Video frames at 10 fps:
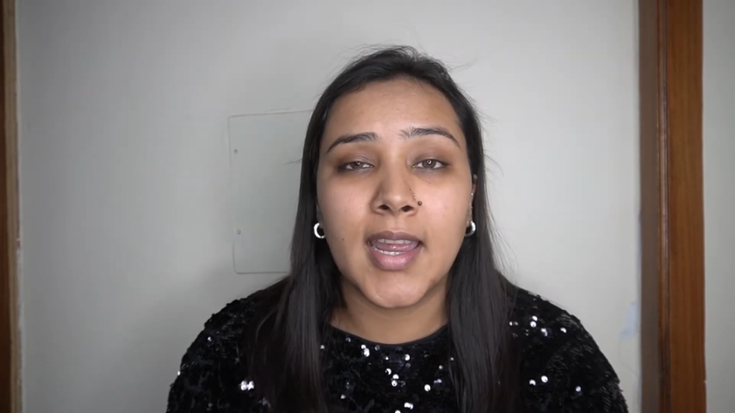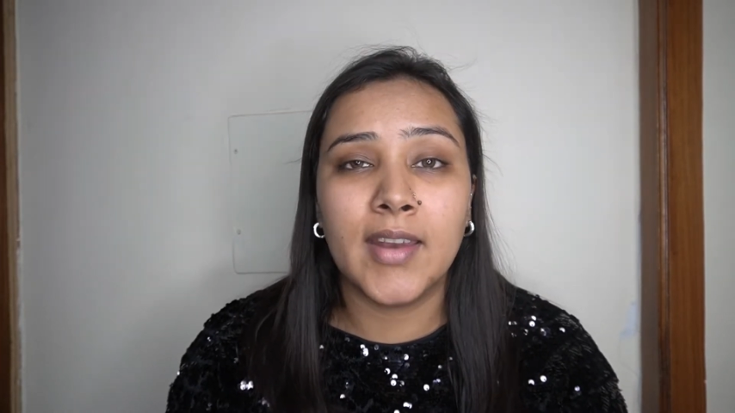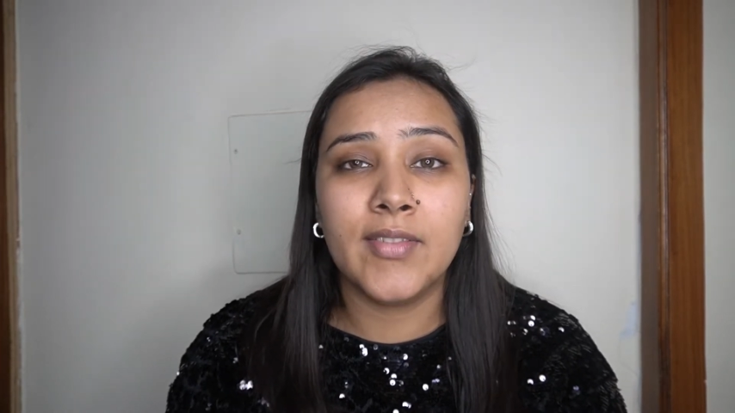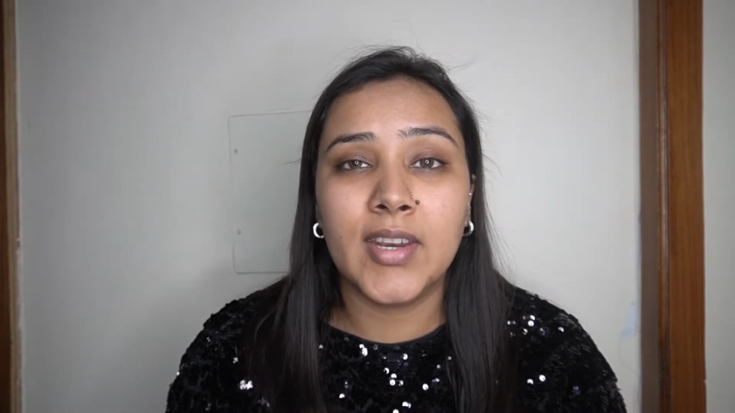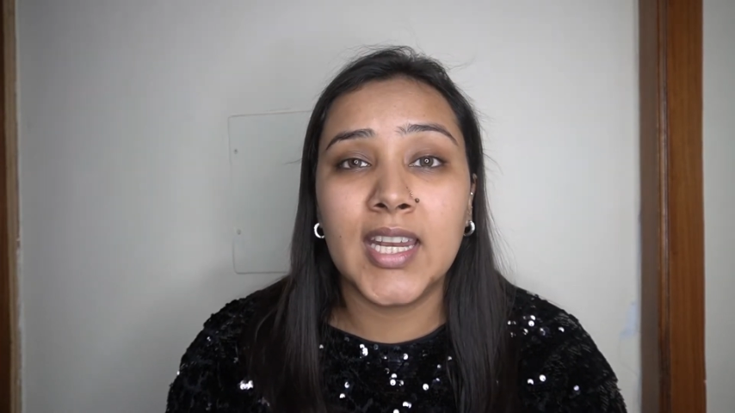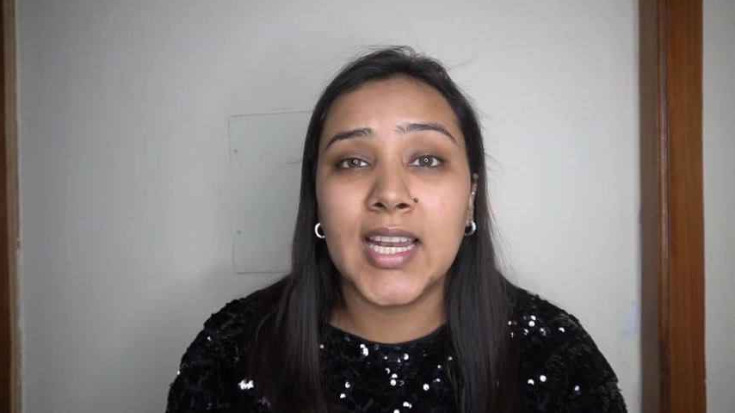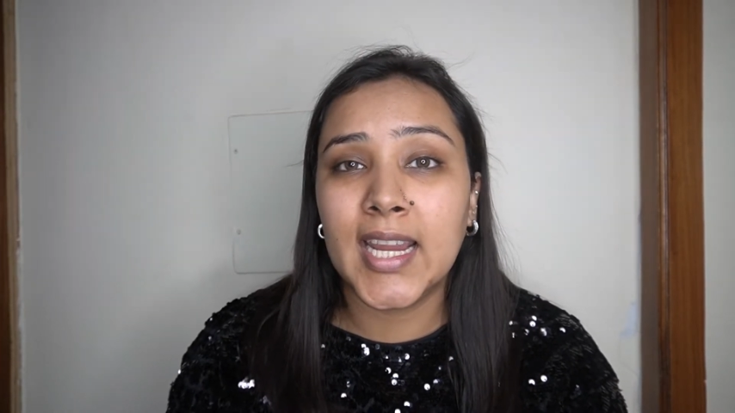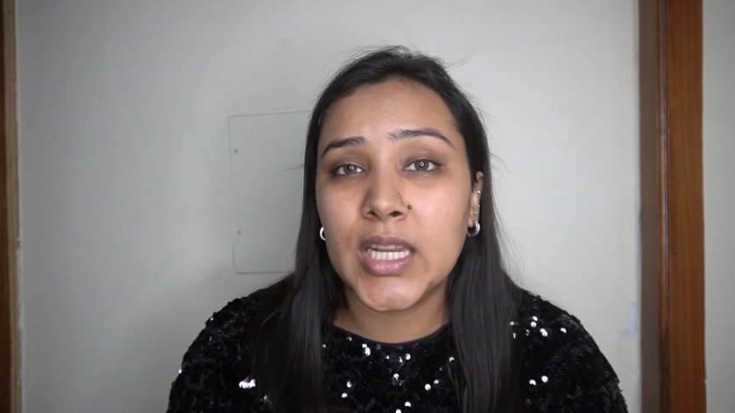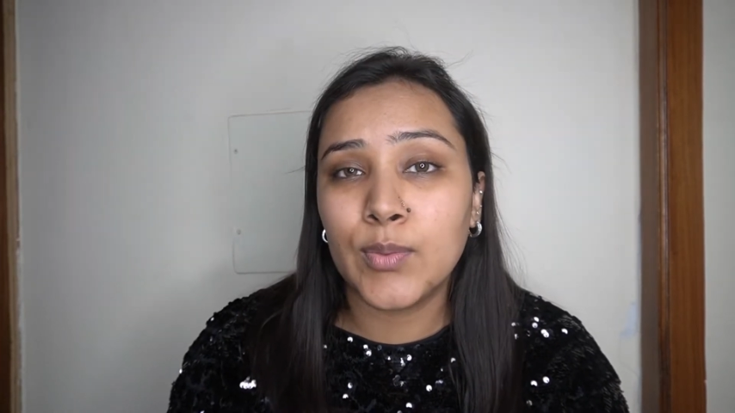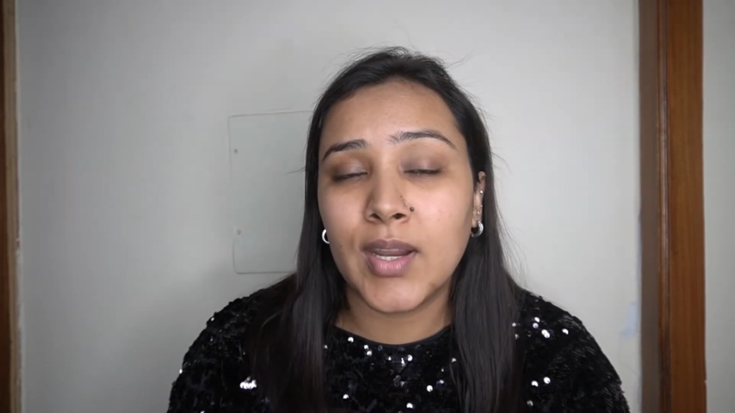and very
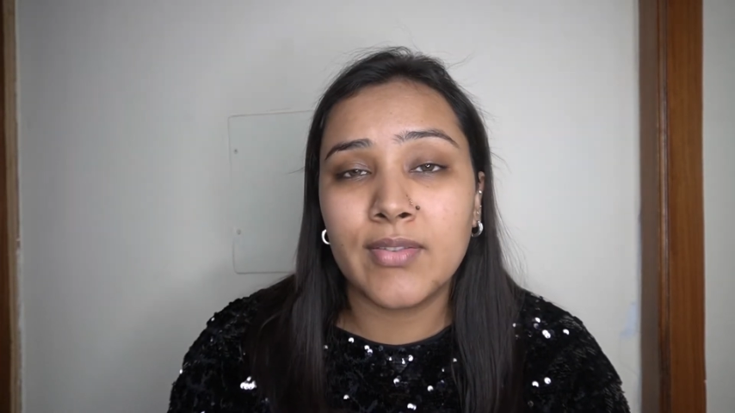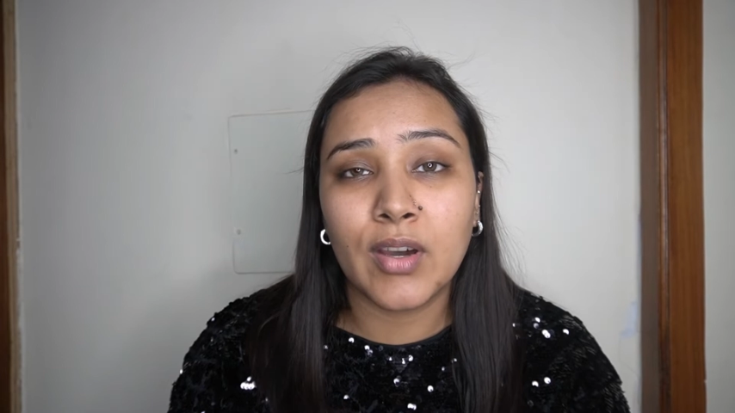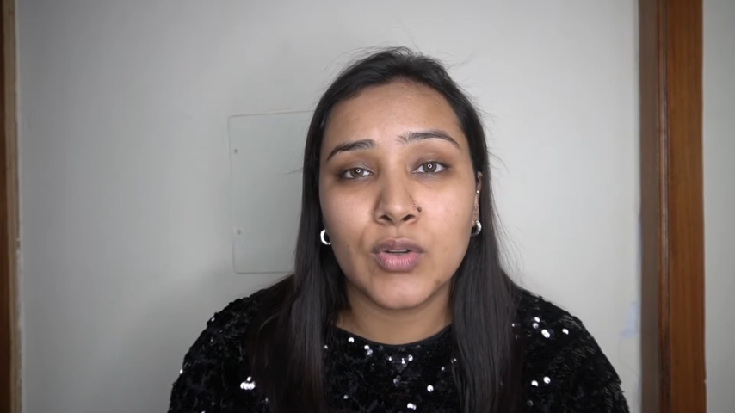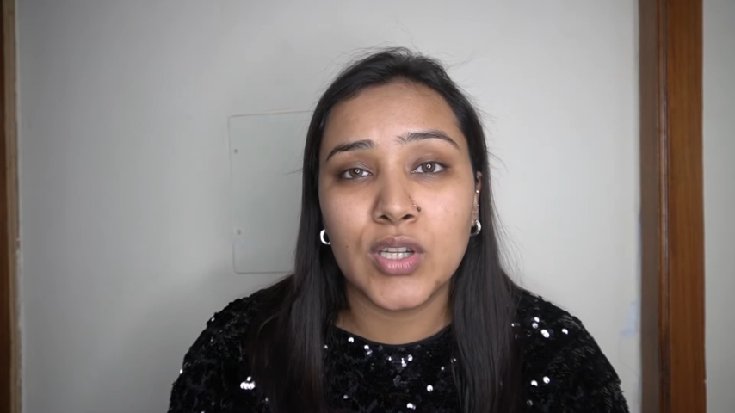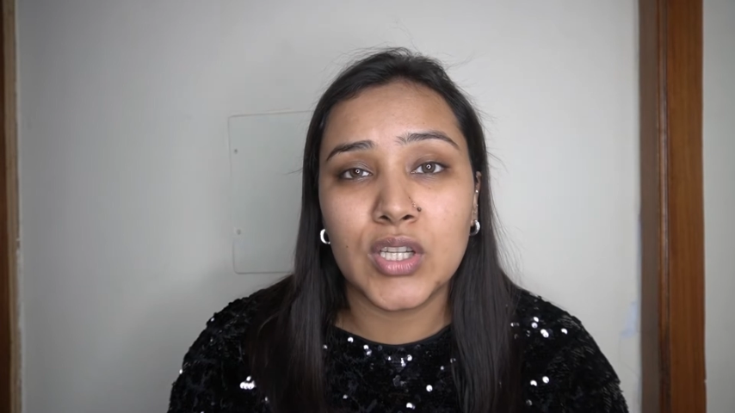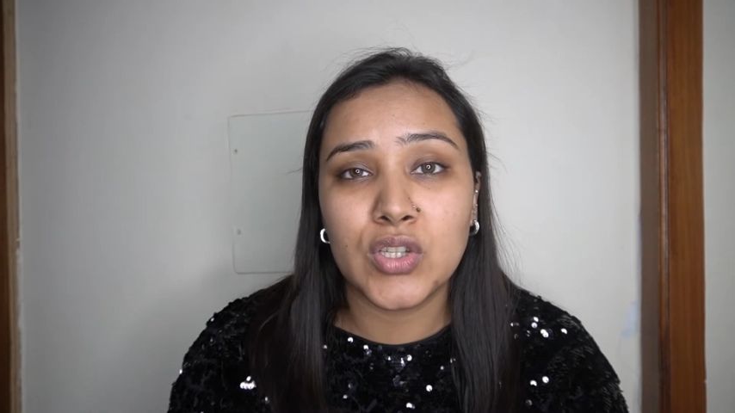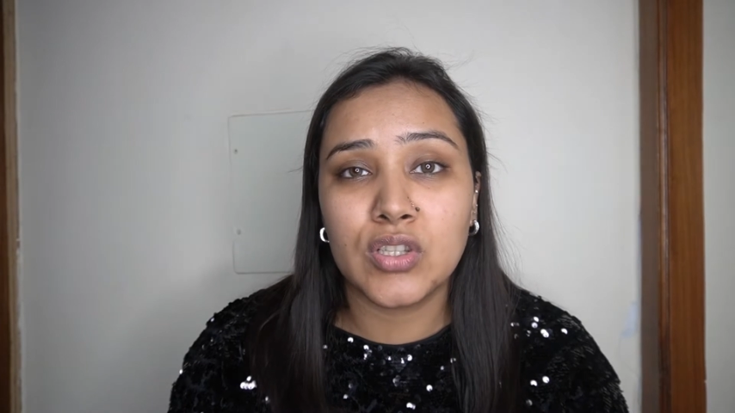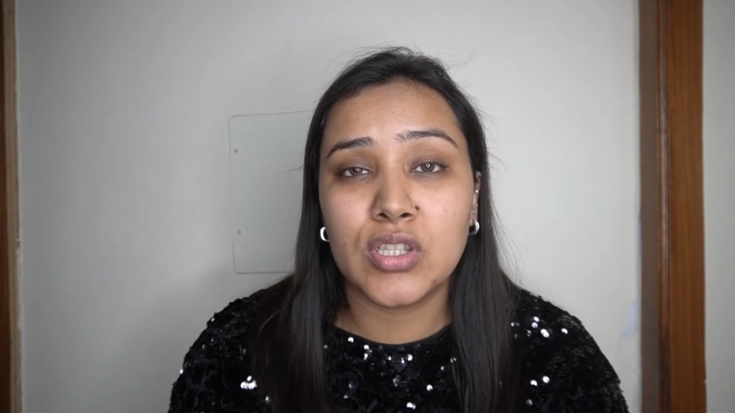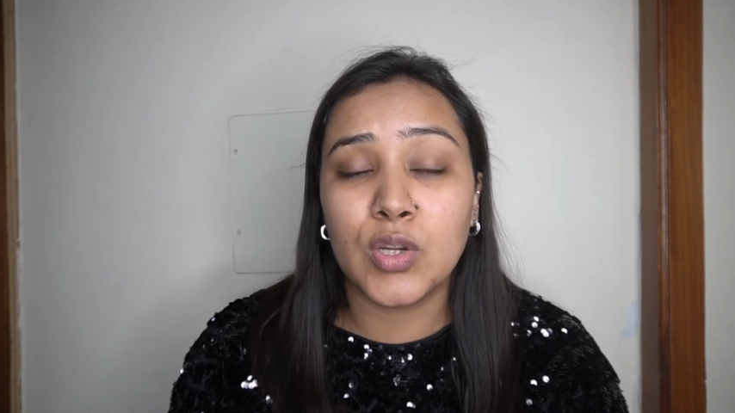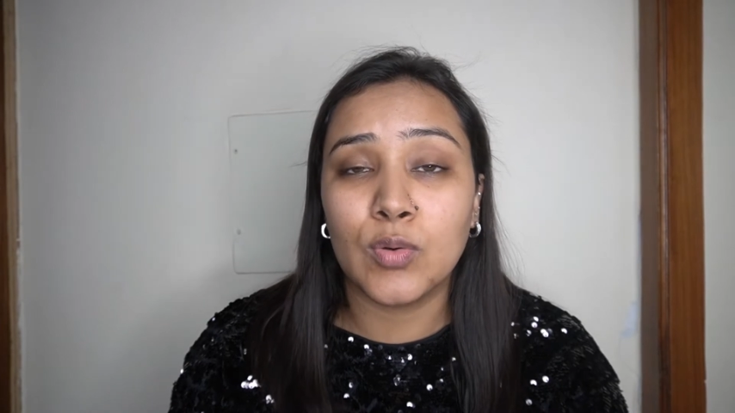lightweight
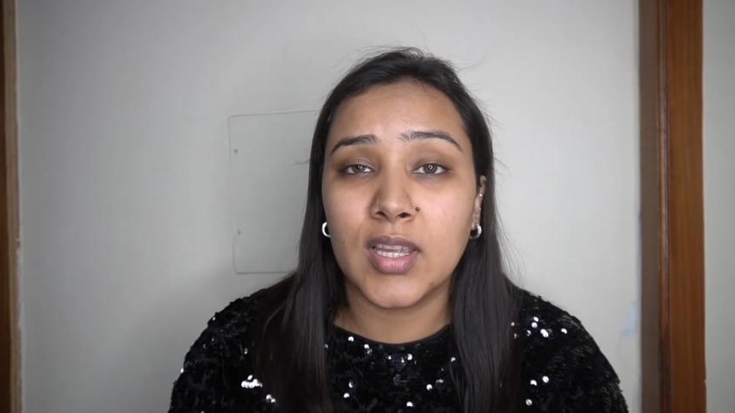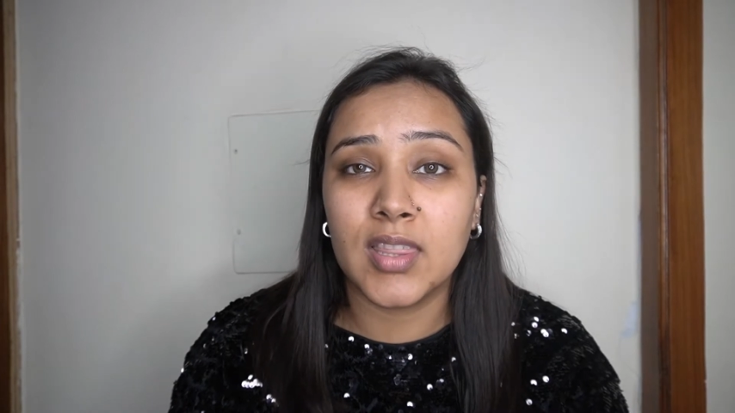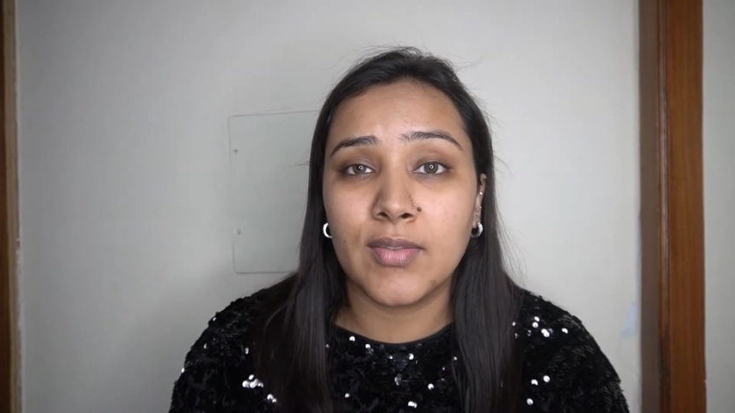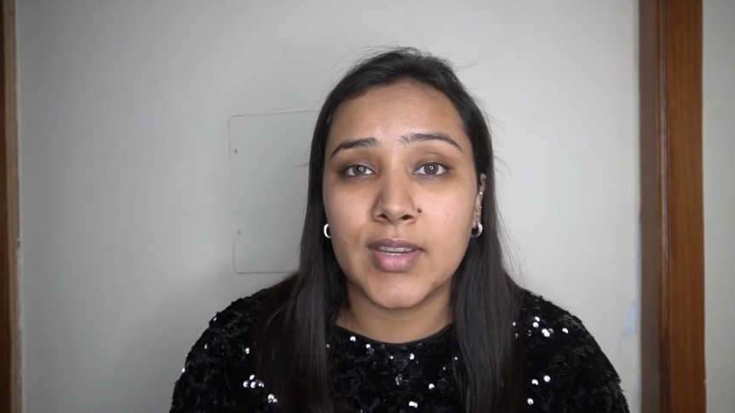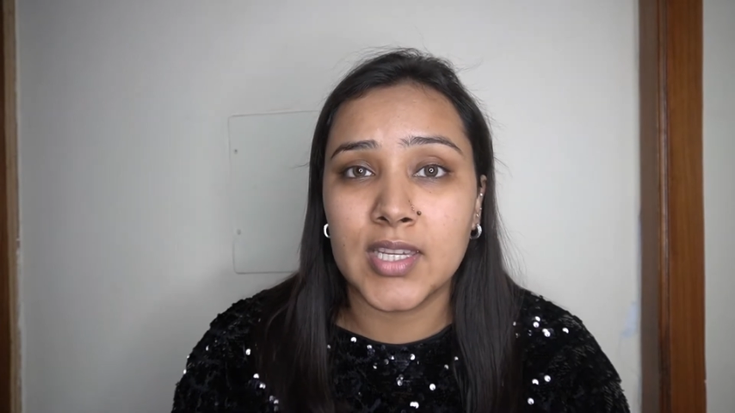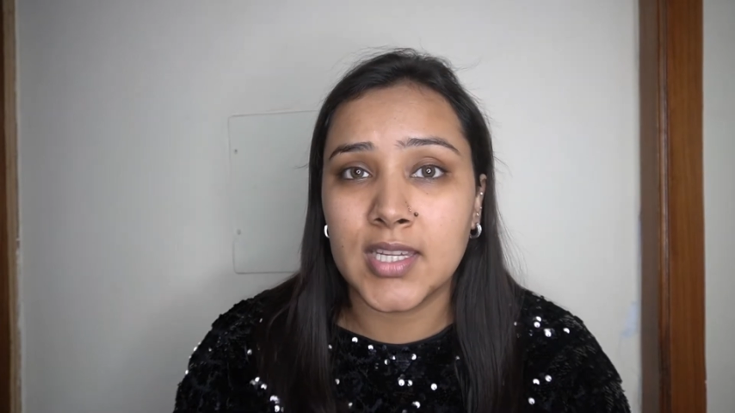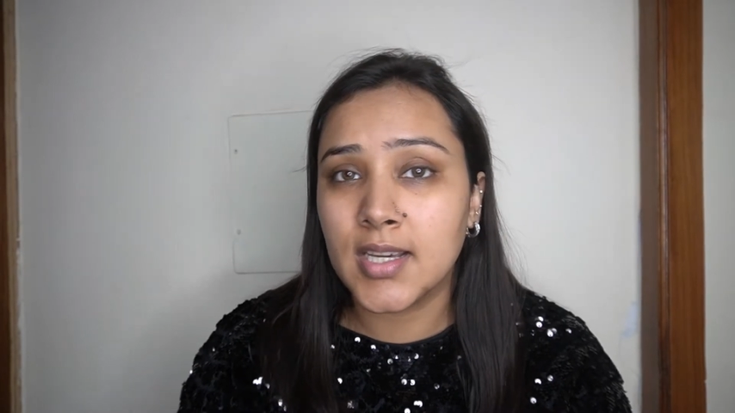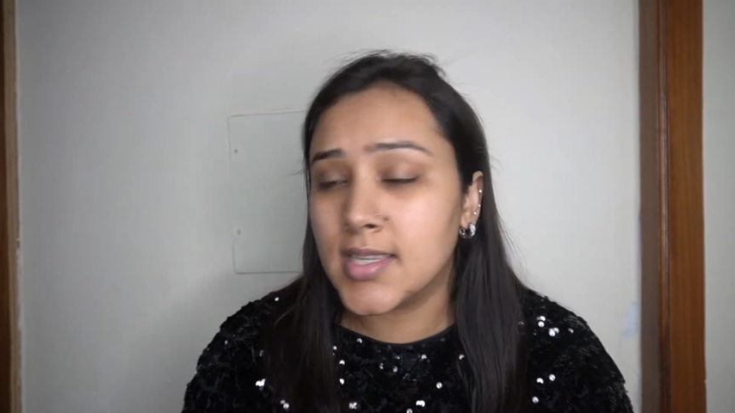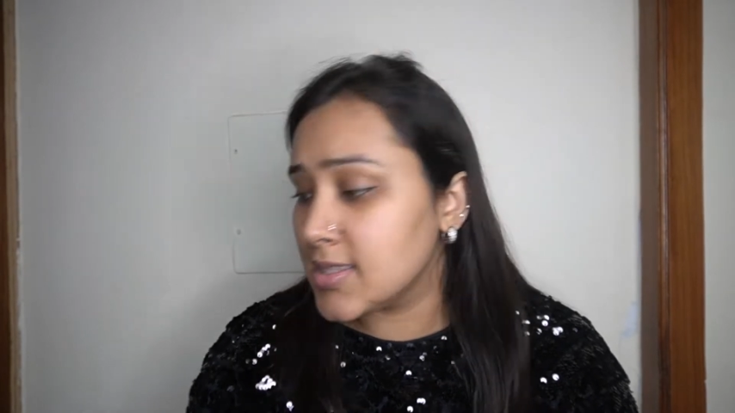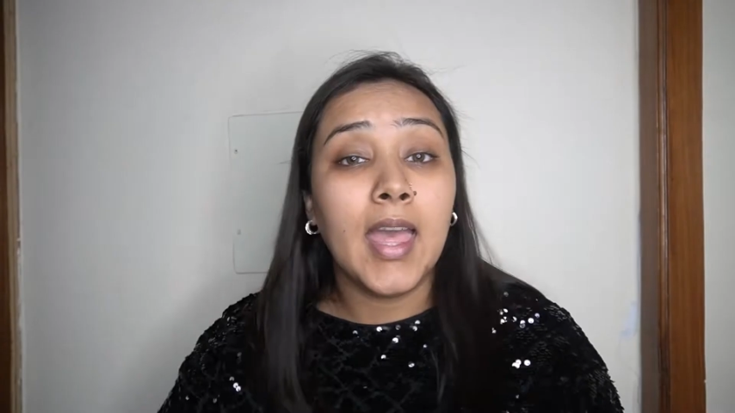foundations during the
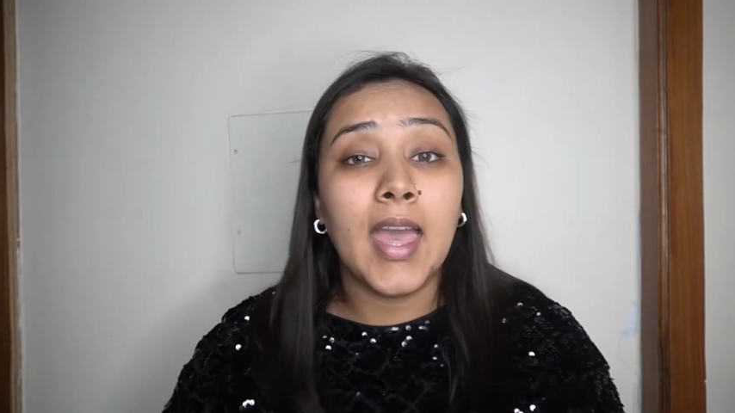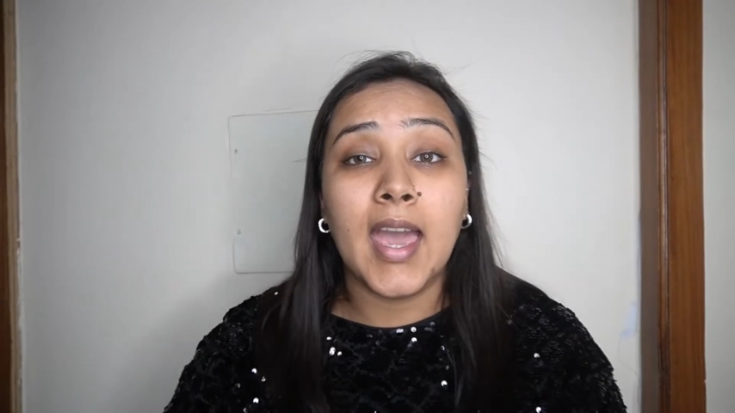winters.